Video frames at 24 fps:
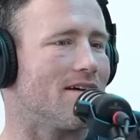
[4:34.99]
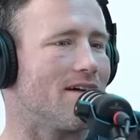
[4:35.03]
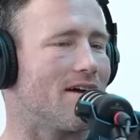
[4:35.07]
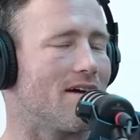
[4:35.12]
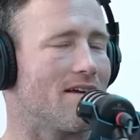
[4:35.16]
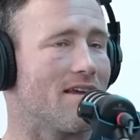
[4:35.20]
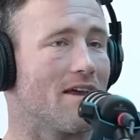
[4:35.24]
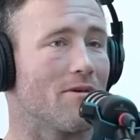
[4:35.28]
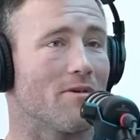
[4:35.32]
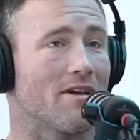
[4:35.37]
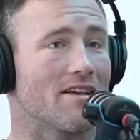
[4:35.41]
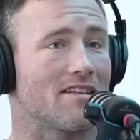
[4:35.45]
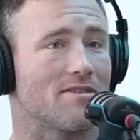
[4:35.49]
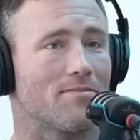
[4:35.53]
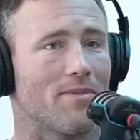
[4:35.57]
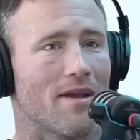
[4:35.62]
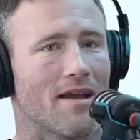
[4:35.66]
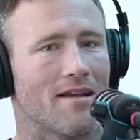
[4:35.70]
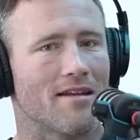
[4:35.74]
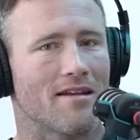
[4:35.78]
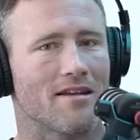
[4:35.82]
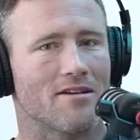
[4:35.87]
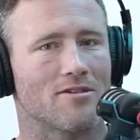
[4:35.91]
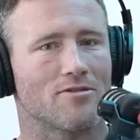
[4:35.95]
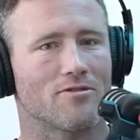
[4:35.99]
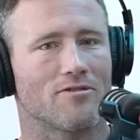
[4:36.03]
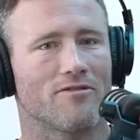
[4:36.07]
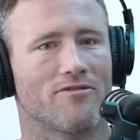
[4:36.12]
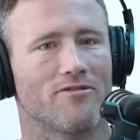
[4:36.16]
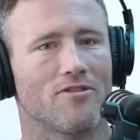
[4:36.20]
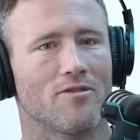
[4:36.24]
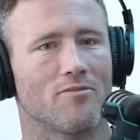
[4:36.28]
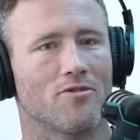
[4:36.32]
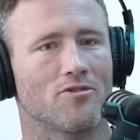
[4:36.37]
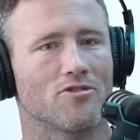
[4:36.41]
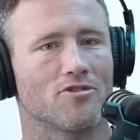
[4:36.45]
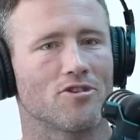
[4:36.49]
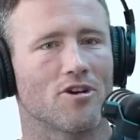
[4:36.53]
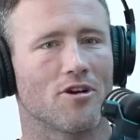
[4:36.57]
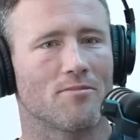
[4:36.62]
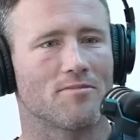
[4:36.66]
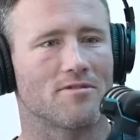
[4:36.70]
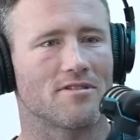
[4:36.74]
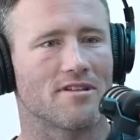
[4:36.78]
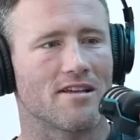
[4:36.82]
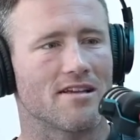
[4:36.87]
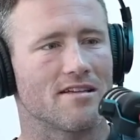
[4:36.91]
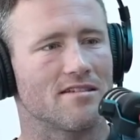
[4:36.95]
We expanded into a few more shops.
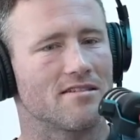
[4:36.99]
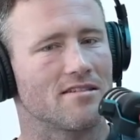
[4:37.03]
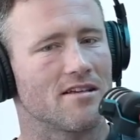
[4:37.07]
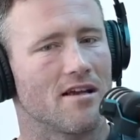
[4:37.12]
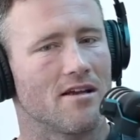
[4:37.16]
There's